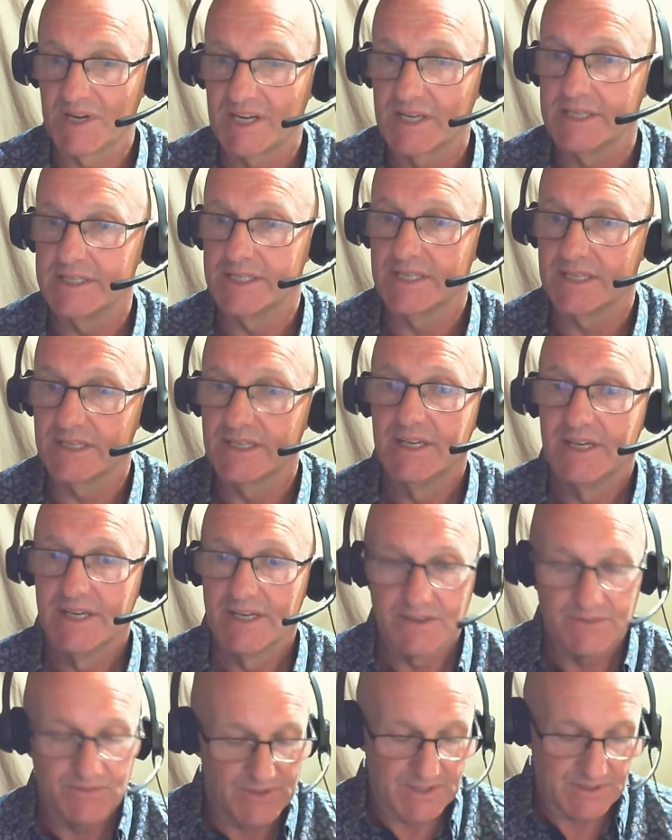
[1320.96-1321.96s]
leading
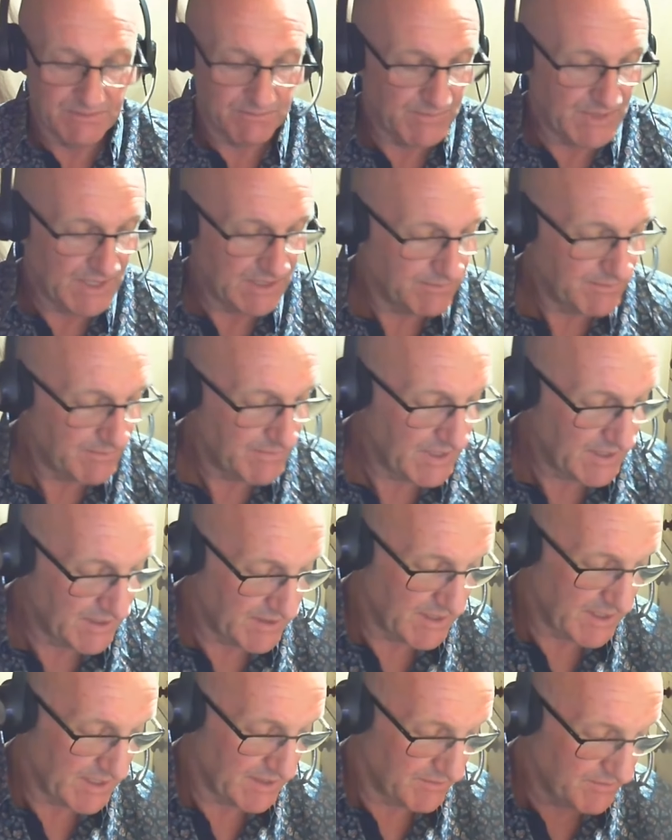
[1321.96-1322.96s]

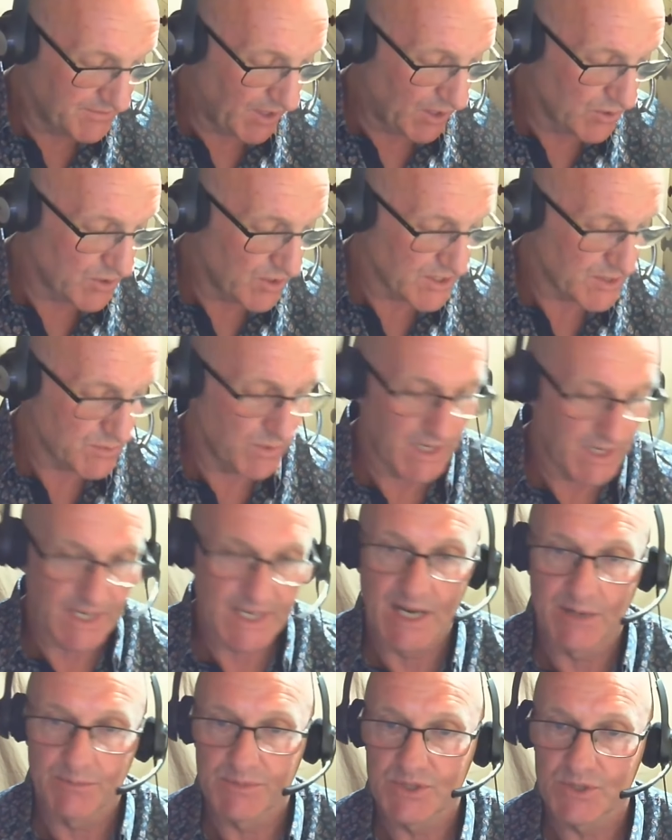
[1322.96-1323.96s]
the focus when it
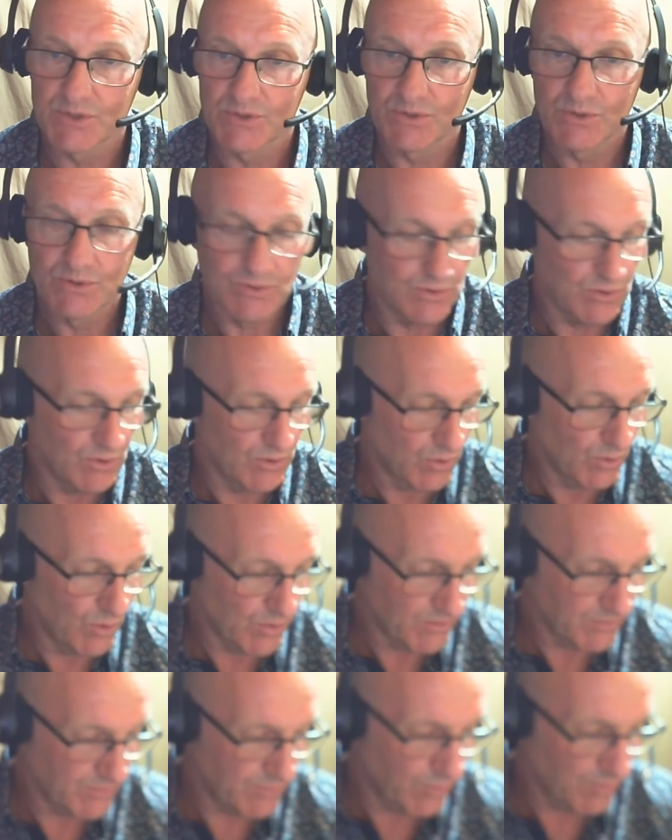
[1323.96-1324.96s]
comes to the law
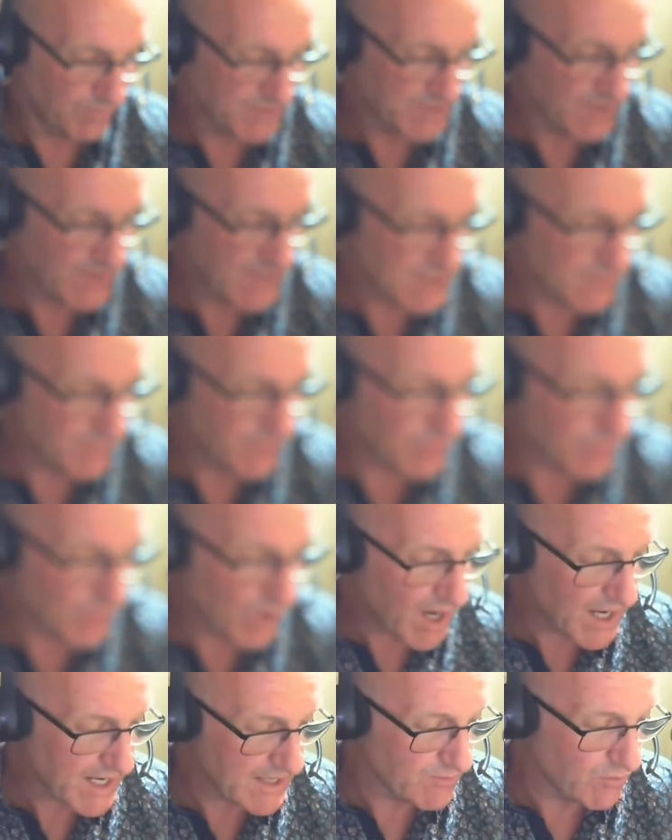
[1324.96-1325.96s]
reform. So there's a
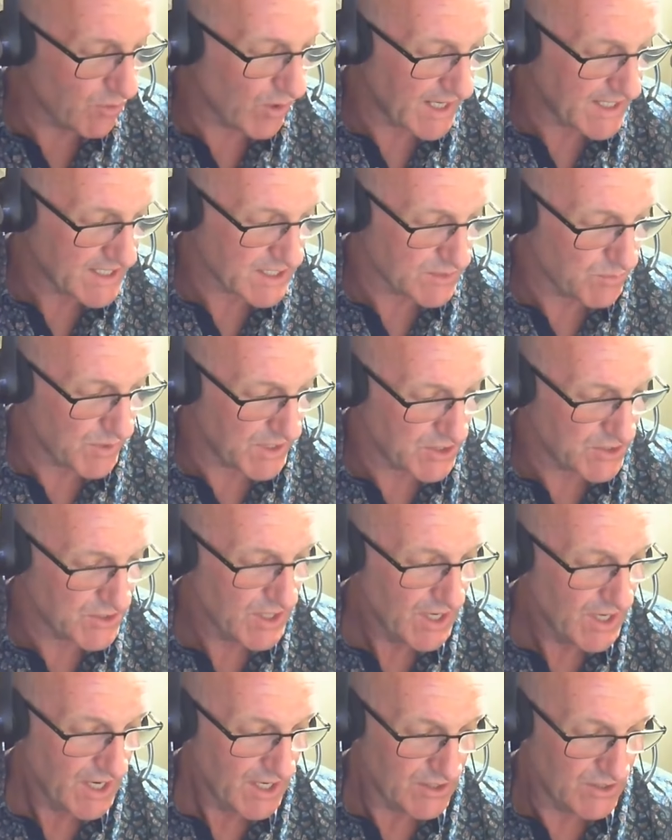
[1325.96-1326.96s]
variety of ways in which
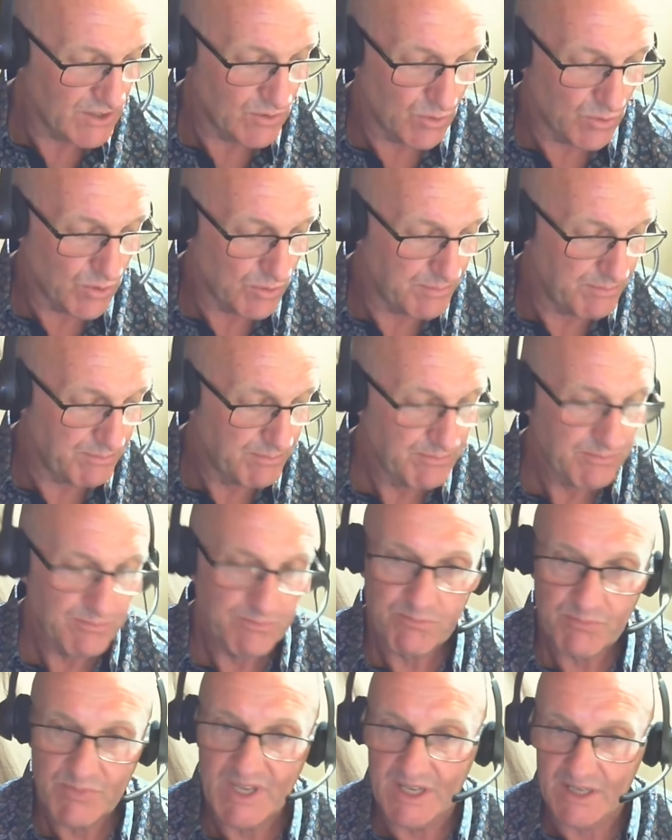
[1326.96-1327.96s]
you will,
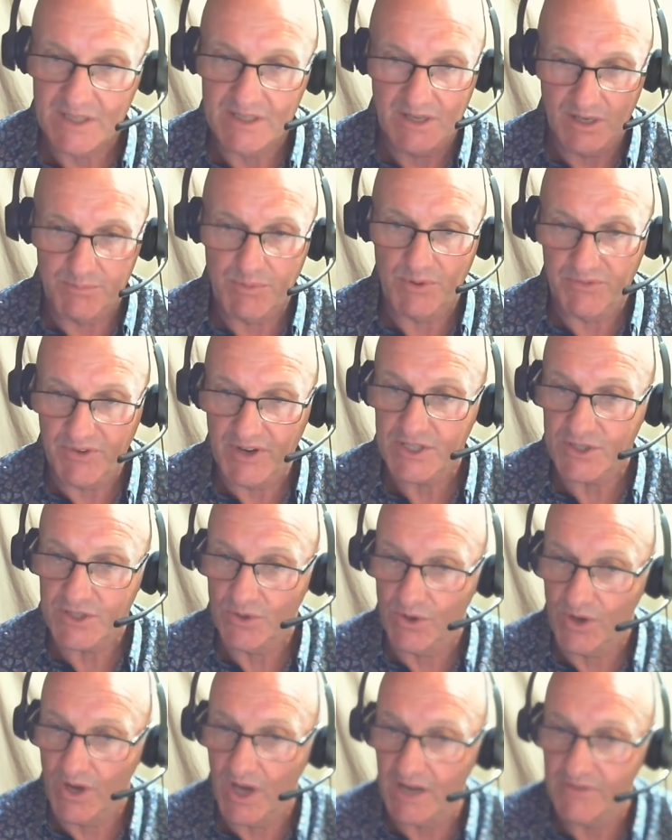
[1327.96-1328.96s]
in a
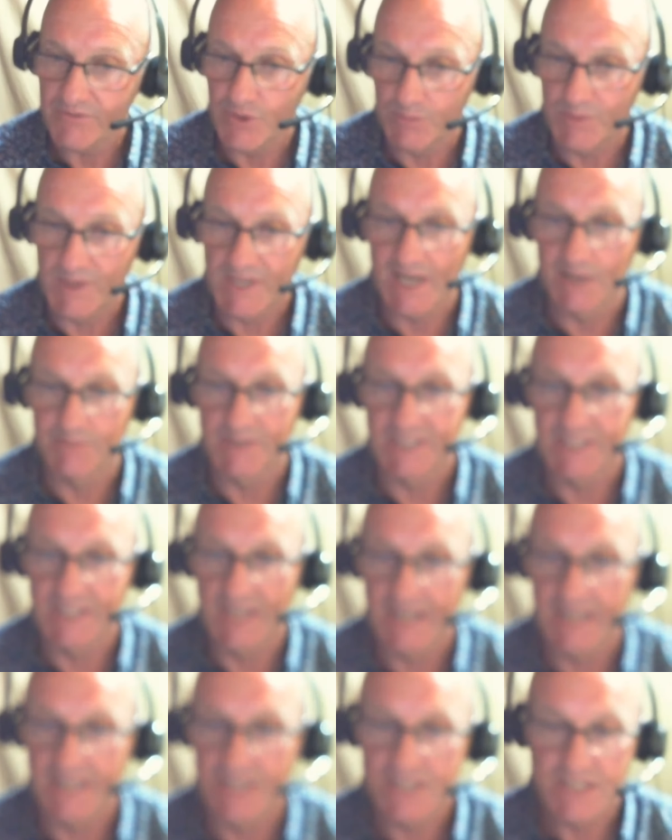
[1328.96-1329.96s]
professional life, you become
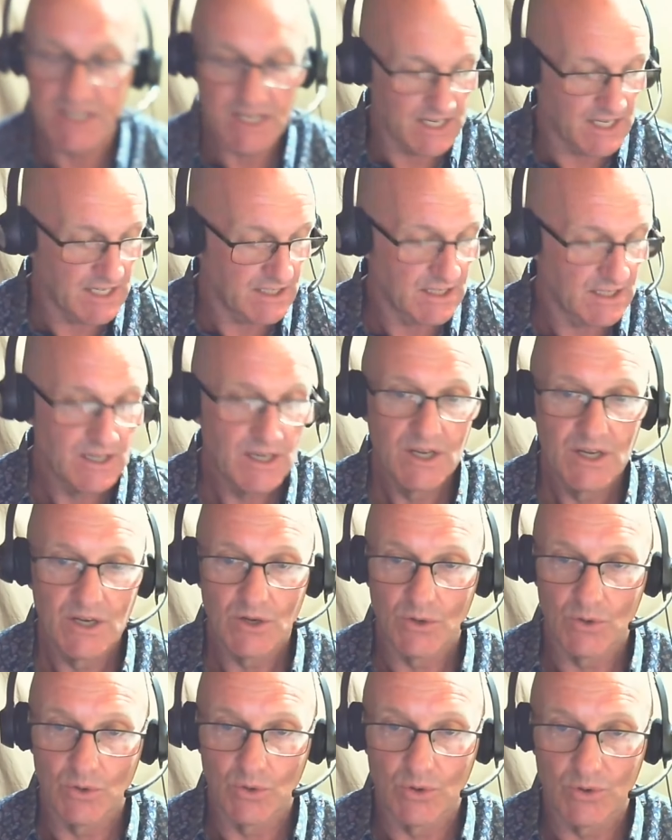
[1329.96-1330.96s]
engaged in
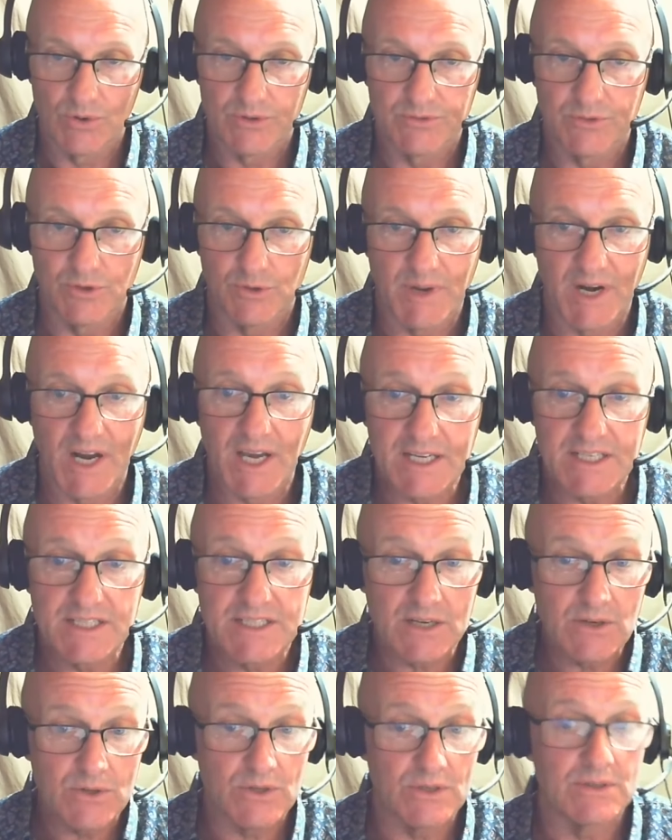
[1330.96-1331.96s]
law reform. And I can
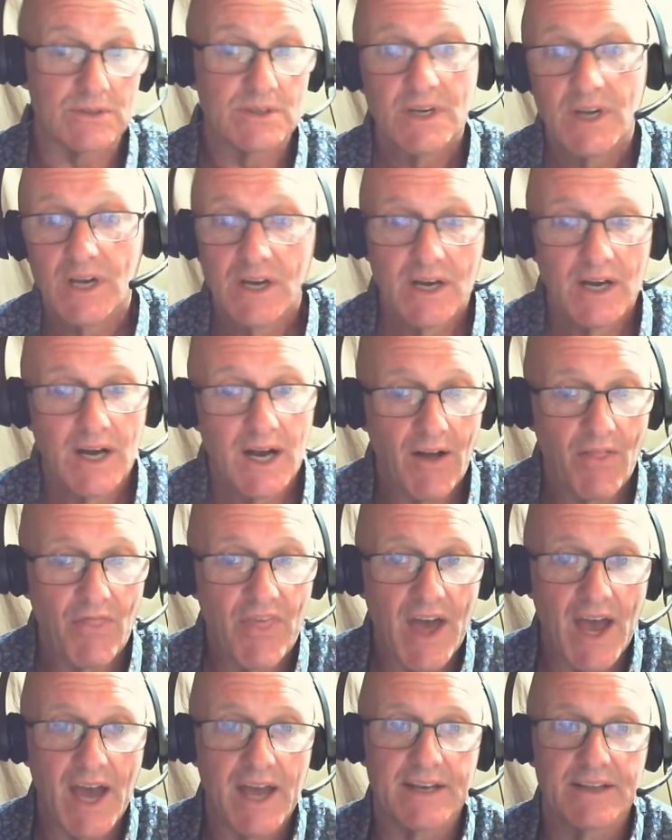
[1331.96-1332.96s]
tell you
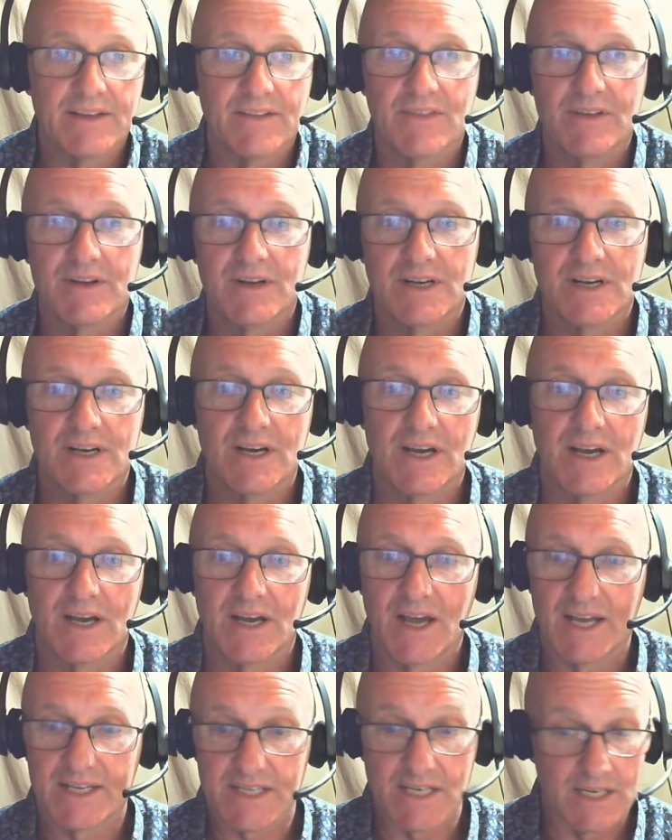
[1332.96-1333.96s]
that
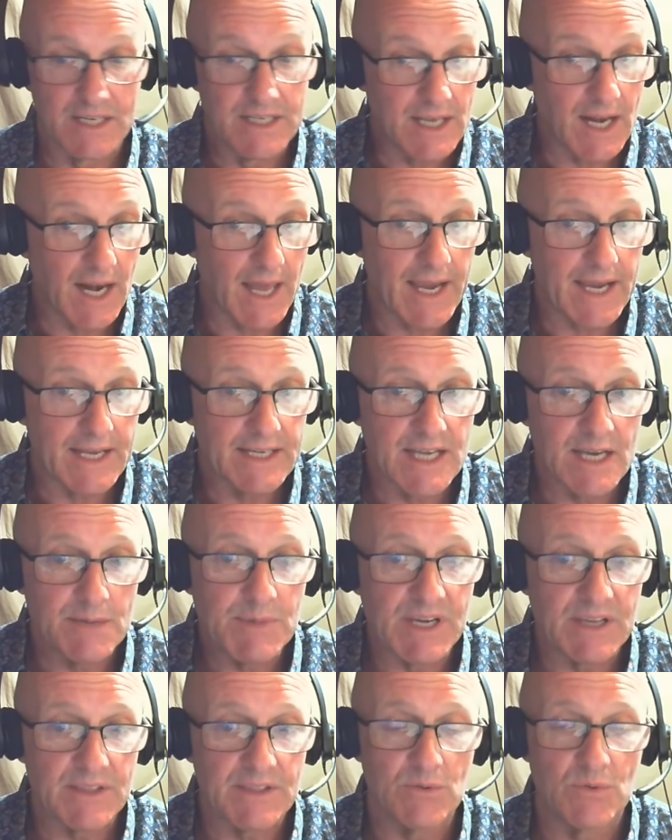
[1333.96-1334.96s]
as a legal
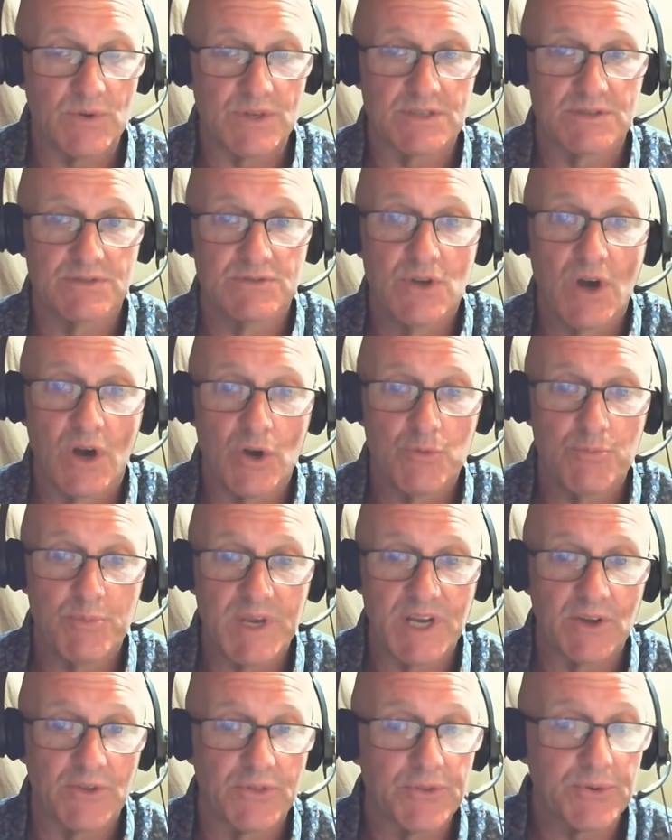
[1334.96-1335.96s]
academic, there was no
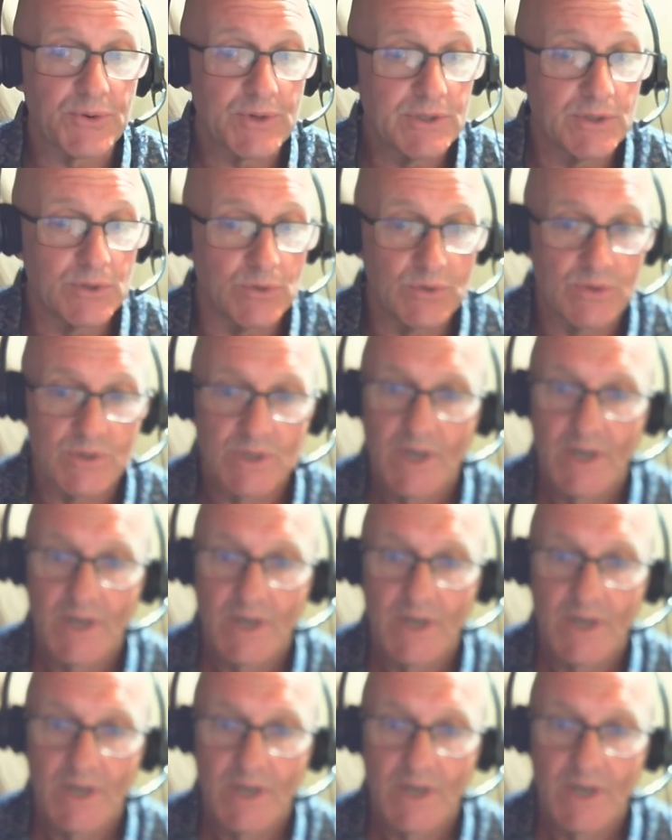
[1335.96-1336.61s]
bigger thrill